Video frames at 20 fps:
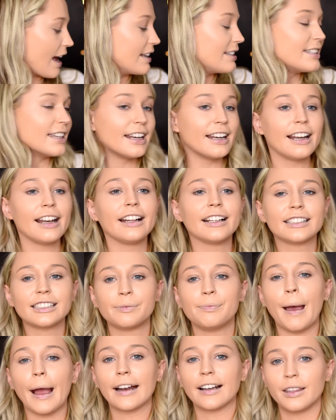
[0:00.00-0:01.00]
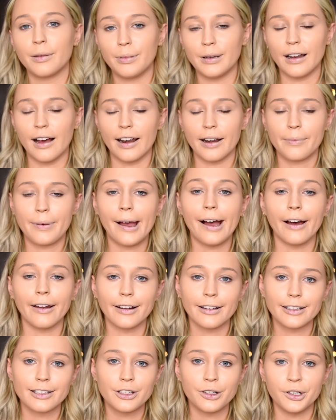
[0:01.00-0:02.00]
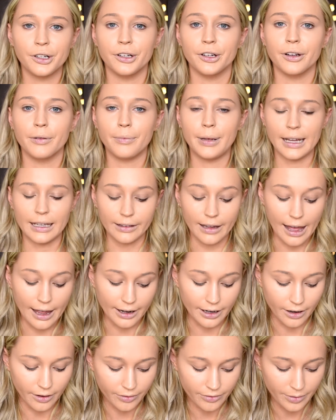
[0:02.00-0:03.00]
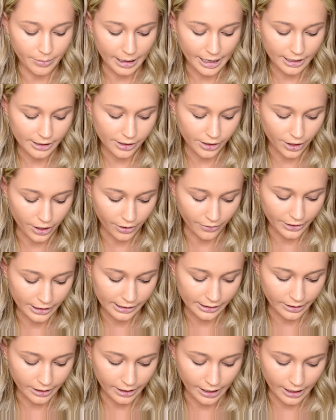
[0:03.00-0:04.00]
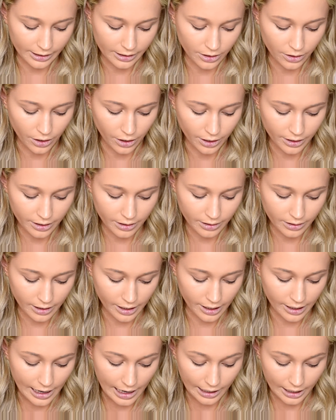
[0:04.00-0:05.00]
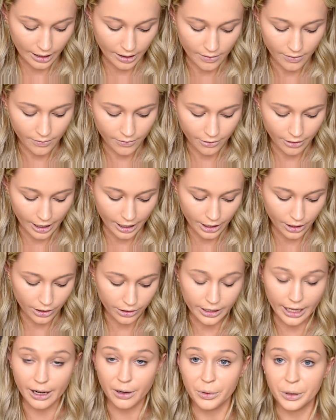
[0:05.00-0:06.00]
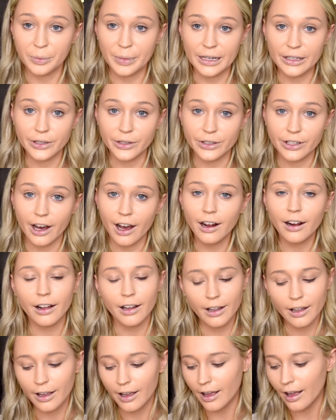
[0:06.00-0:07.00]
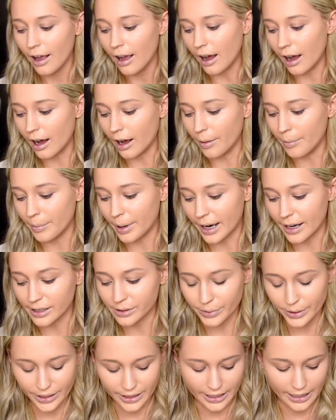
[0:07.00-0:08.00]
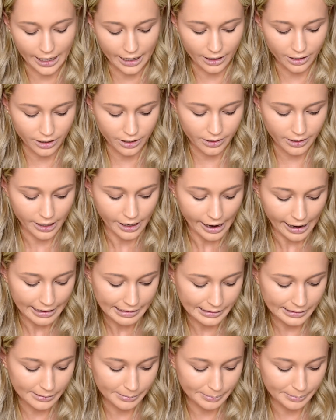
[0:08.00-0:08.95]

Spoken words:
I didn't expect the banana powder to be light enough for me, so obviously that's not a negative. I knew that it would be too dark, but I just wanted to get it just in case.